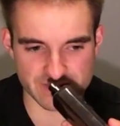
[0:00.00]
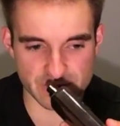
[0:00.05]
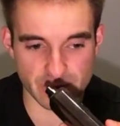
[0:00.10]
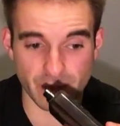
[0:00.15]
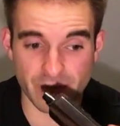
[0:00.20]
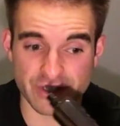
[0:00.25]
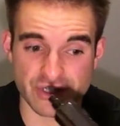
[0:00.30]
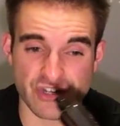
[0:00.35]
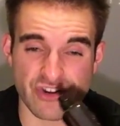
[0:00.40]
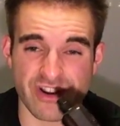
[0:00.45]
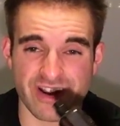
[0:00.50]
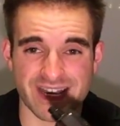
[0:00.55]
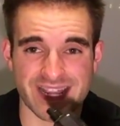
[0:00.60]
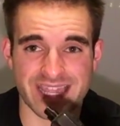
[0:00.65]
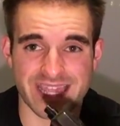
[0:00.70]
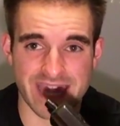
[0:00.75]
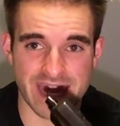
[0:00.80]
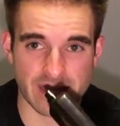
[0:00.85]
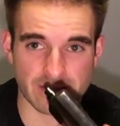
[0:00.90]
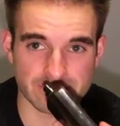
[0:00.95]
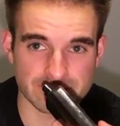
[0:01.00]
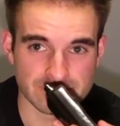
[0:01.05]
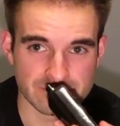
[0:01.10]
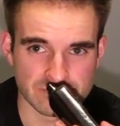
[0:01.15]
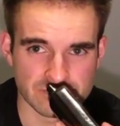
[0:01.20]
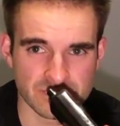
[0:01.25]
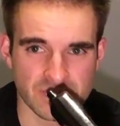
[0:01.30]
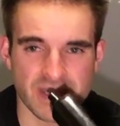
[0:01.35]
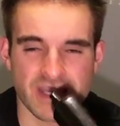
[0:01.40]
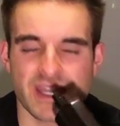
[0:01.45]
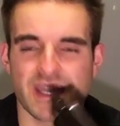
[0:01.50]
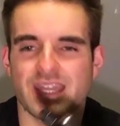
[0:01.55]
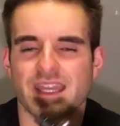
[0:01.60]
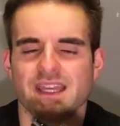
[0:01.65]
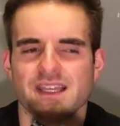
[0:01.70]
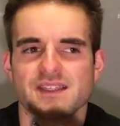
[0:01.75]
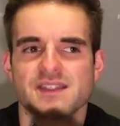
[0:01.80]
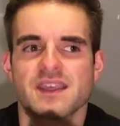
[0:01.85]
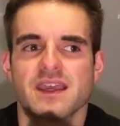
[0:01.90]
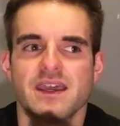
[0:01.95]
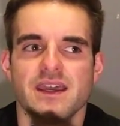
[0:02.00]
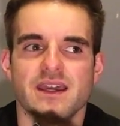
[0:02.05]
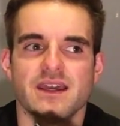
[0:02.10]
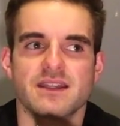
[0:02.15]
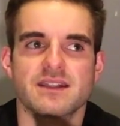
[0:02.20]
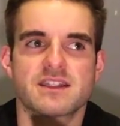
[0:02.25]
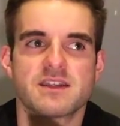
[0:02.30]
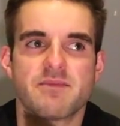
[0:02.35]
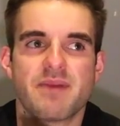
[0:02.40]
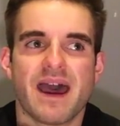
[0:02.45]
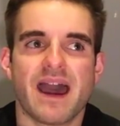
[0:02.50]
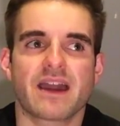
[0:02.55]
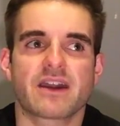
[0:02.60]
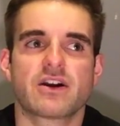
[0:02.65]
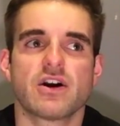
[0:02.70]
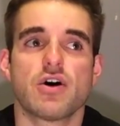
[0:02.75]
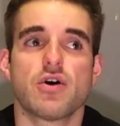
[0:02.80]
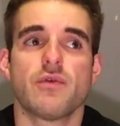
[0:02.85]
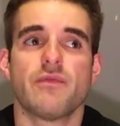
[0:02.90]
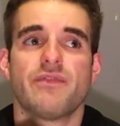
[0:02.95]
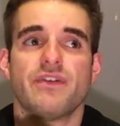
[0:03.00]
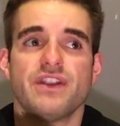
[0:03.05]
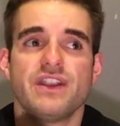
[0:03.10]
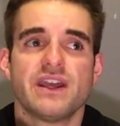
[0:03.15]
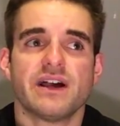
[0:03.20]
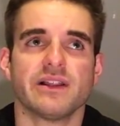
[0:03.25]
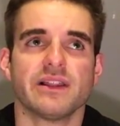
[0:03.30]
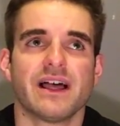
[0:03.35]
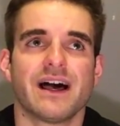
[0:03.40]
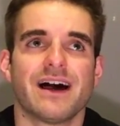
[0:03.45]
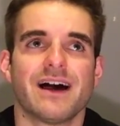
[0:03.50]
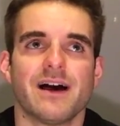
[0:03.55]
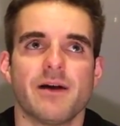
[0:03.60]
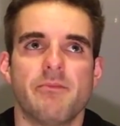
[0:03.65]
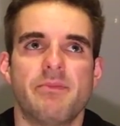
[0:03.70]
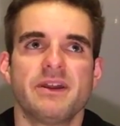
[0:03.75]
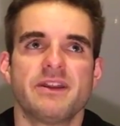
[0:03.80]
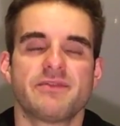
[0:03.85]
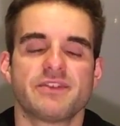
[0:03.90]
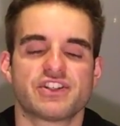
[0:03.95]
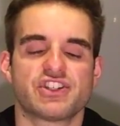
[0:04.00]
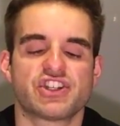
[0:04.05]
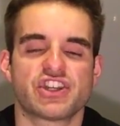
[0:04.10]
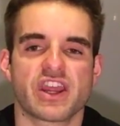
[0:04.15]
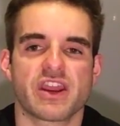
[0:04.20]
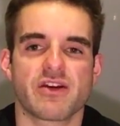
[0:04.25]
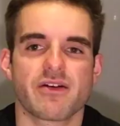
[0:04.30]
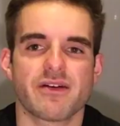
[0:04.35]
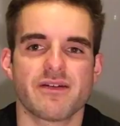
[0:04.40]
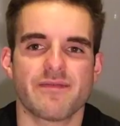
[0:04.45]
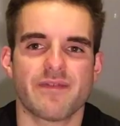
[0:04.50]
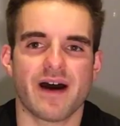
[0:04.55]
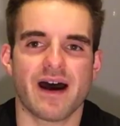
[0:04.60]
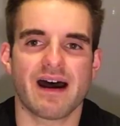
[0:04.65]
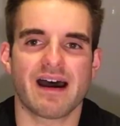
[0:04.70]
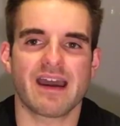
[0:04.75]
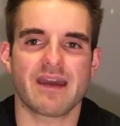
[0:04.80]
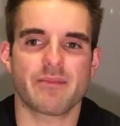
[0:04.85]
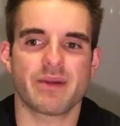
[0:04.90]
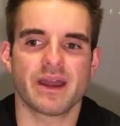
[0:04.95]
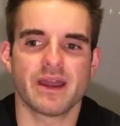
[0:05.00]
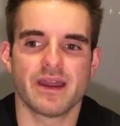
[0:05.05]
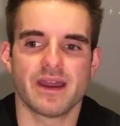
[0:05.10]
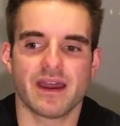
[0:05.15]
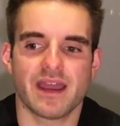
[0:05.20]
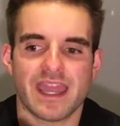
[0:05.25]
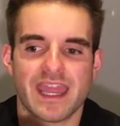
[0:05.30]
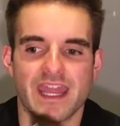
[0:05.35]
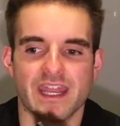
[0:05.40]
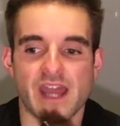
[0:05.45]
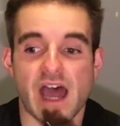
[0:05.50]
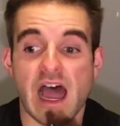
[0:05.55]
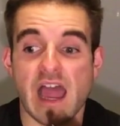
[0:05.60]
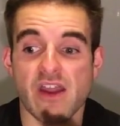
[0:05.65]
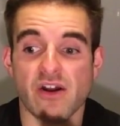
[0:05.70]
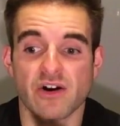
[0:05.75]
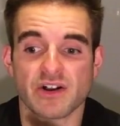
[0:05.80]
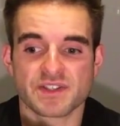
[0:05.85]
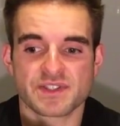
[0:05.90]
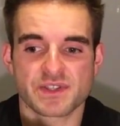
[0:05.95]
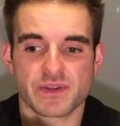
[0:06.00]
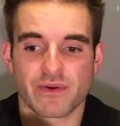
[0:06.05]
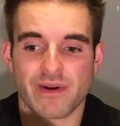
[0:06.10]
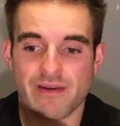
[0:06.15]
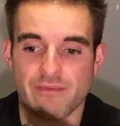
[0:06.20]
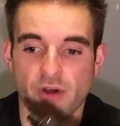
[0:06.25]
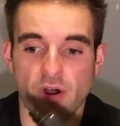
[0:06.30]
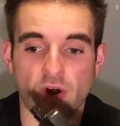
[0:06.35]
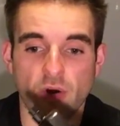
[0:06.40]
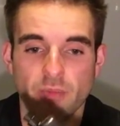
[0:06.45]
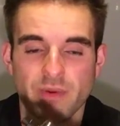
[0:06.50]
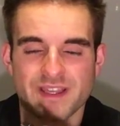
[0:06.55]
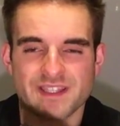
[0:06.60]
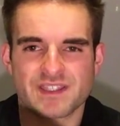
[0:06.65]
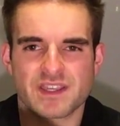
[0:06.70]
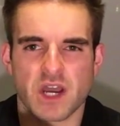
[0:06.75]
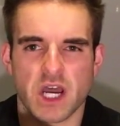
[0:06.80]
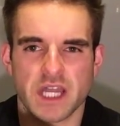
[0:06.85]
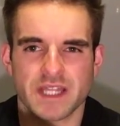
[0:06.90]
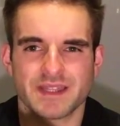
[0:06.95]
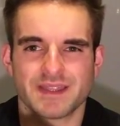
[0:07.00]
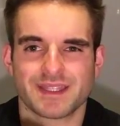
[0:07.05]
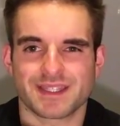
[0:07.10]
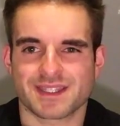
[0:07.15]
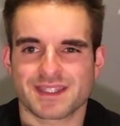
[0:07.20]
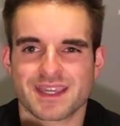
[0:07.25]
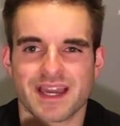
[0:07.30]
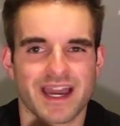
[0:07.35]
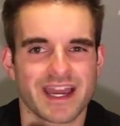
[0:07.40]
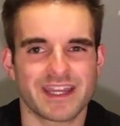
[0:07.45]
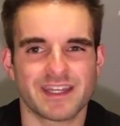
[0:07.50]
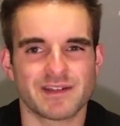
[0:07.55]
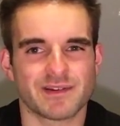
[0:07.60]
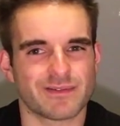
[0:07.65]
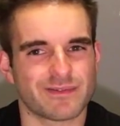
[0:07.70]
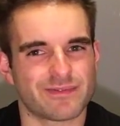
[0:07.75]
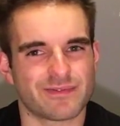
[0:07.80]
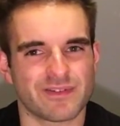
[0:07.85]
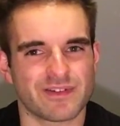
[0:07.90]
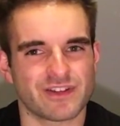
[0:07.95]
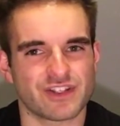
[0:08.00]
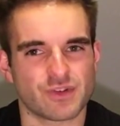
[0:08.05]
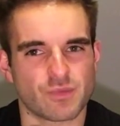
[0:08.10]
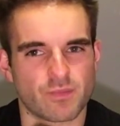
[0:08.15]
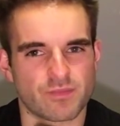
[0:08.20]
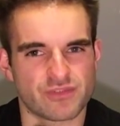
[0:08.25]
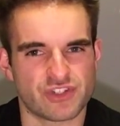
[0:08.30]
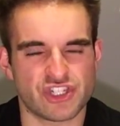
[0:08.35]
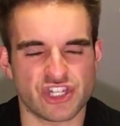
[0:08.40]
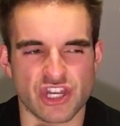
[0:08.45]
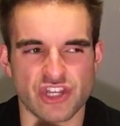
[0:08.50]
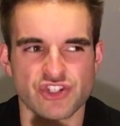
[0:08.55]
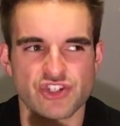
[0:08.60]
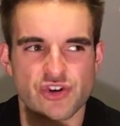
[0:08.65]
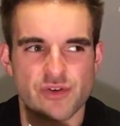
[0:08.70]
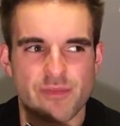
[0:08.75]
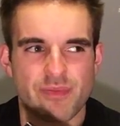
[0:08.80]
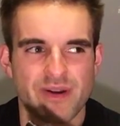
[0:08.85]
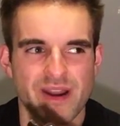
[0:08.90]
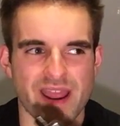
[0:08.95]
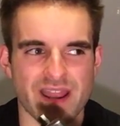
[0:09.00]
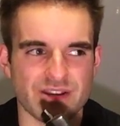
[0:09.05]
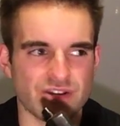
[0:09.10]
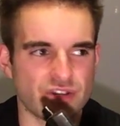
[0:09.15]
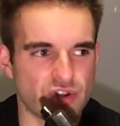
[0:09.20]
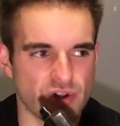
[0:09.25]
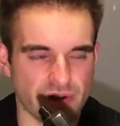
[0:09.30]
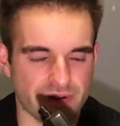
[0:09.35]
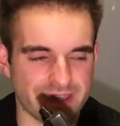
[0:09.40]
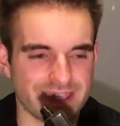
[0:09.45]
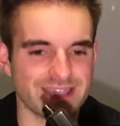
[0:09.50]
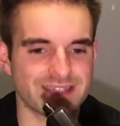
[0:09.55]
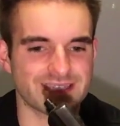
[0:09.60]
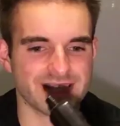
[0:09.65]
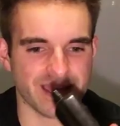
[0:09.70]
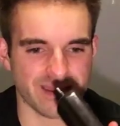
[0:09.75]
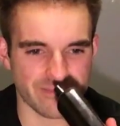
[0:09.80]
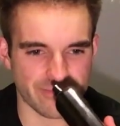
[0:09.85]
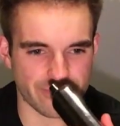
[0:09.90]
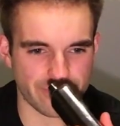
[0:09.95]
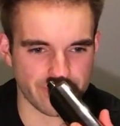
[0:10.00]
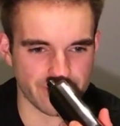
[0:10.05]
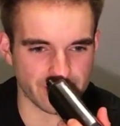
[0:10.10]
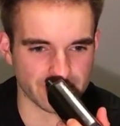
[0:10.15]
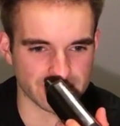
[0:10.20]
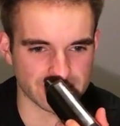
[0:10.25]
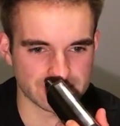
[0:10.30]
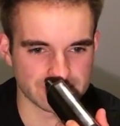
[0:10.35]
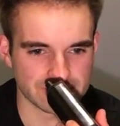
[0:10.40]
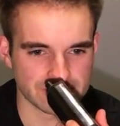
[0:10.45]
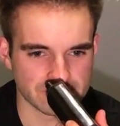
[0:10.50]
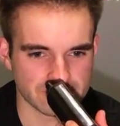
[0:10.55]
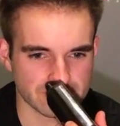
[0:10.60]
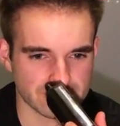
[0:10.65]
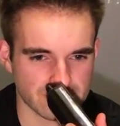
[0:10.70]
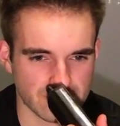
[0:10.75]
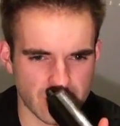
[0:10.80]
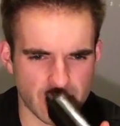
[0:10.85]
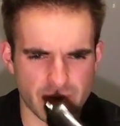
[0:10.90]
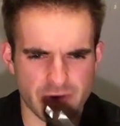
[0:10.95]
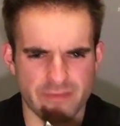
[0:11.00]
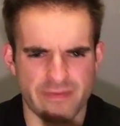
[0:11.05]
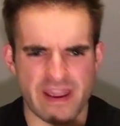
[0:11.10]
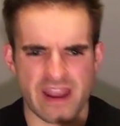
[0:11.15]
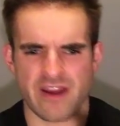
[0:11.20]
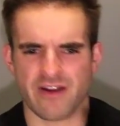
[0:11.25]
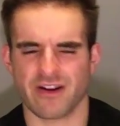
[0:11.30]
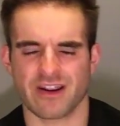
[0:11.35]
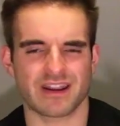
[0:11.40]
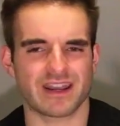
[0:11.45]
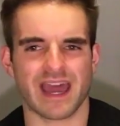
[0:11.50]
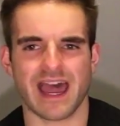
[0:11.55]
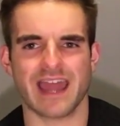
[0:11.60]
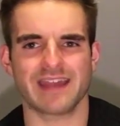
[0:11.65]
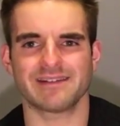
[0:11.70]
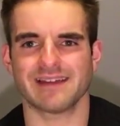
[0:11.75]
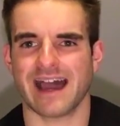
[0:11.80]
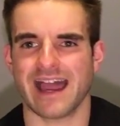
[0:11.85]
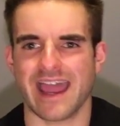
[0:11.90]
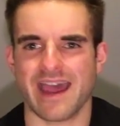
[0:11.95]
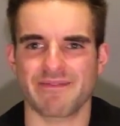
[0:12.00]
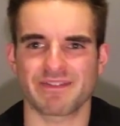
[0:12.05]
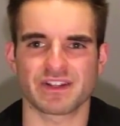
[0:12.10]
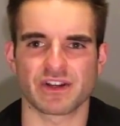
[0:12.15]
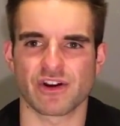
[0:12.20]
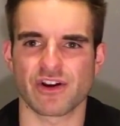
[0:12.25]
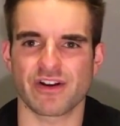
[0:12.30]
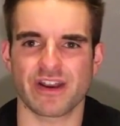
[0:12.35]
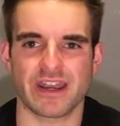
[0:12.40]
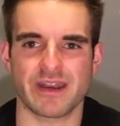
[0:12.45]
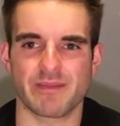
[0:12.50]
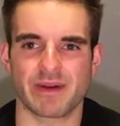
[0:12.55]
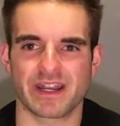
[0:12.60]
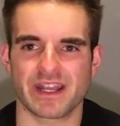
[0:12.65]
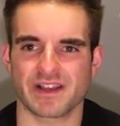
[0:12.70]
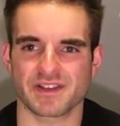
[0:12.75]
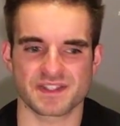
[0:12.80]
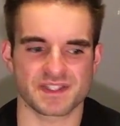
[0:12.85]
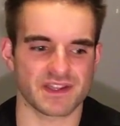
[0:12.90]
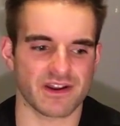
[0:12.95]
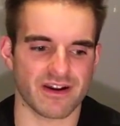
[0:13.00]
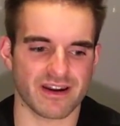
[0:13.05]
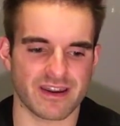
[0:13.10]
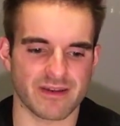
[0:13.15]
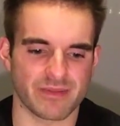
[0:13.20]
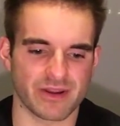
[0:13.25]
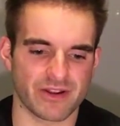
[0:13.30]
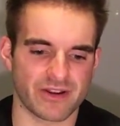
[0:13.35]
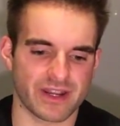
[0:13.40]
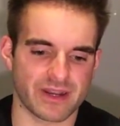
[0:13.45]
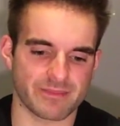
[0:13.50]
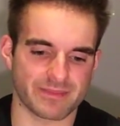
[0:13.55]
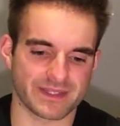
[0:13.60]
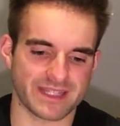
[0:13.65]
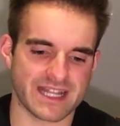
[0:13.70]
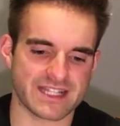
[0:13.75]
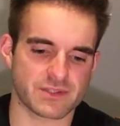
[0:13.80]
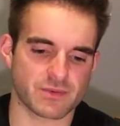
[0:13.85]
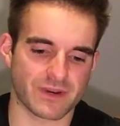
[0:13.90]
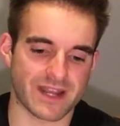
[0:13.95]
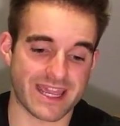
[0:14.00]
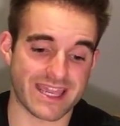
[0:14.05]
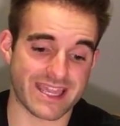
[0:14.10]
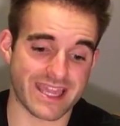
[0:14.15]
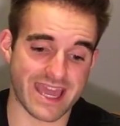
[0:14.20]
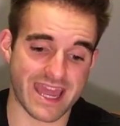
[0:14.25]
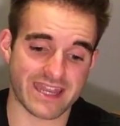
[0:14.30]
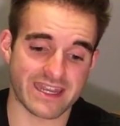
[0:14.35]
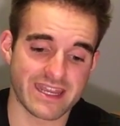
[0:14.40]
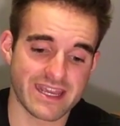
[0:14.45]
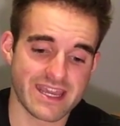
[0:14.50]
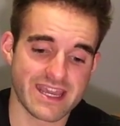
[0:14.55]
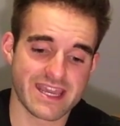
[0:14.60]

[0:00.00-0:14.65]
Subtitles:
So what you're gonna get is tobacco, vanilla, a bit of a cherry vibe, and I also have always gotten this kind of gingerbread cookie type feel out of Herod. I haven't heard anybody else talk about it, but that's what I get.